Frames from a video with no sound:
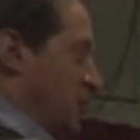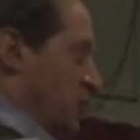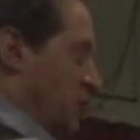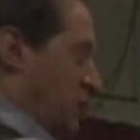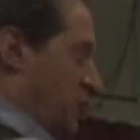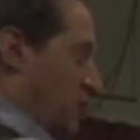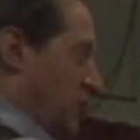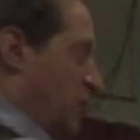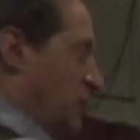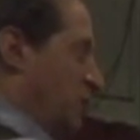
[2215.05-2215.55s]
It
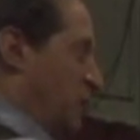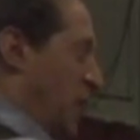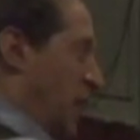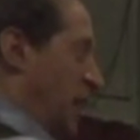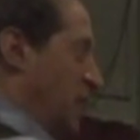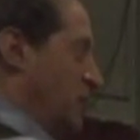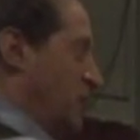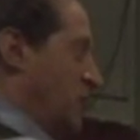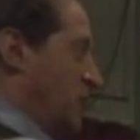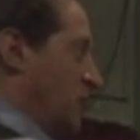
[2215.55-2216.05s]
was a
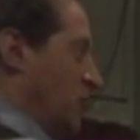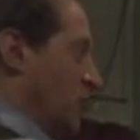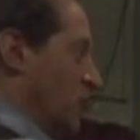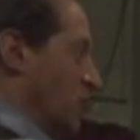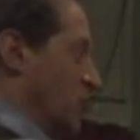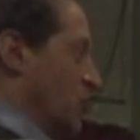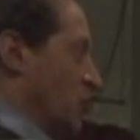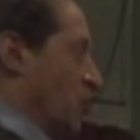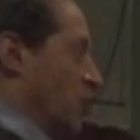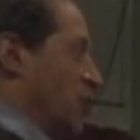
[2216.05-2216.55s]
response to
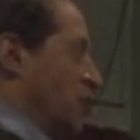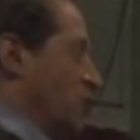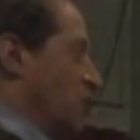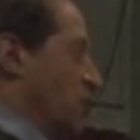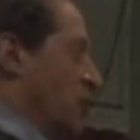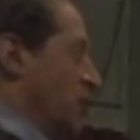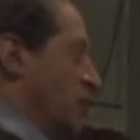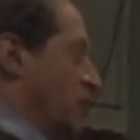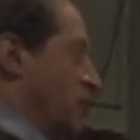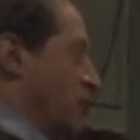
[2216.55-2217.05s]
George
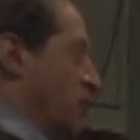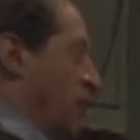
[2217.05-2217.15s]
Will's